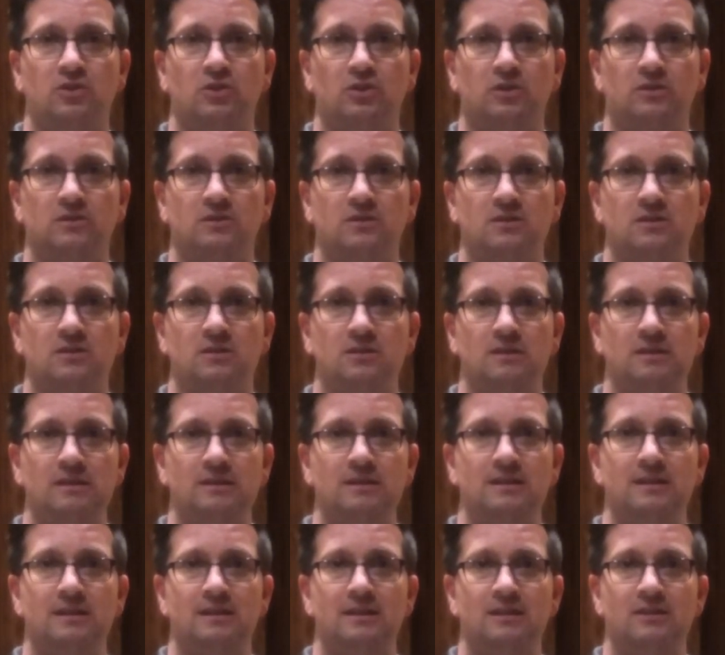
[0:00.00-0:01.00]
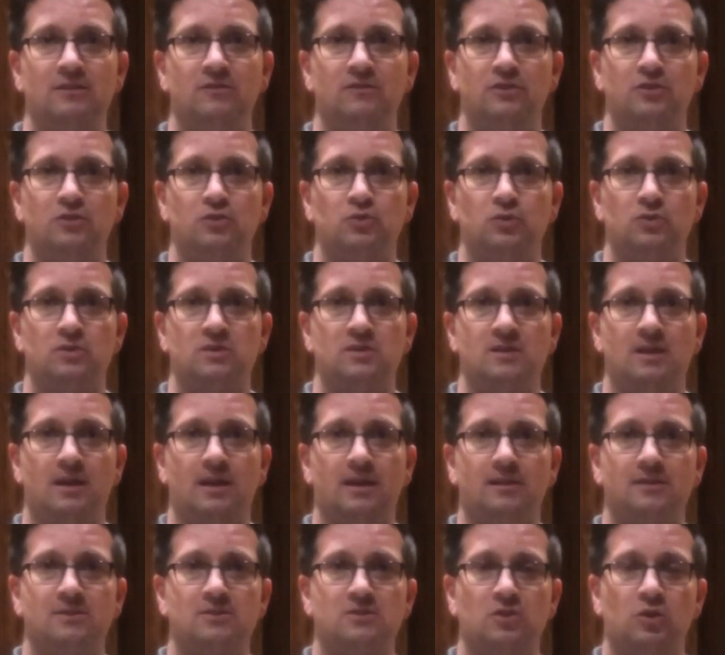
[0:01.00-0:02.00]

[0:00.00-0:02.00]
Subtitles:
cook the individual steaks.